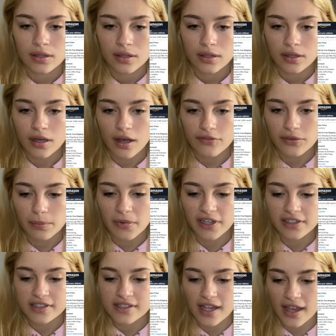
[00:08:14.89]
Coffee
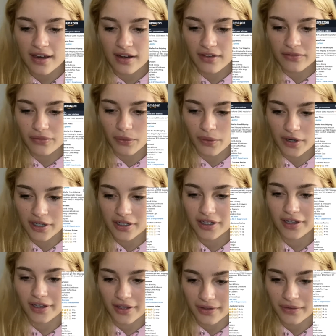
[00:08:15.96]
mug set of 4,
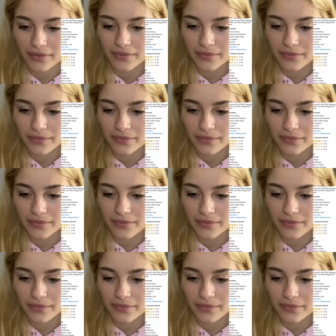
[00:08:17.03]
cute.